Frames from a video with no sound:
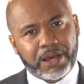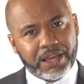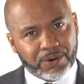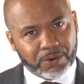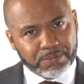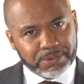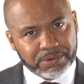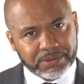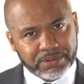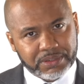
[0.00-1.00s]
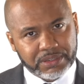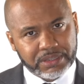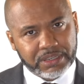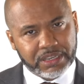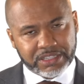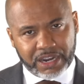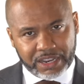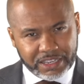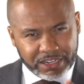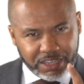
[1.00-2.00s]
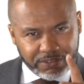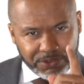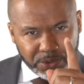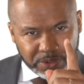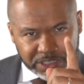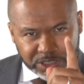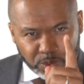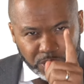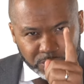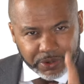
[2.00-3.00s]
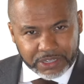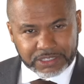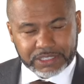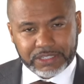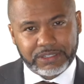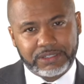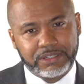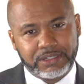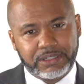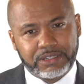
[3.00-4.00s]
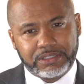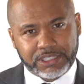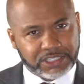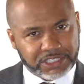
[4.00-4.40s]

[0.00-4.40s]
My hope is that I can give you at least one reason to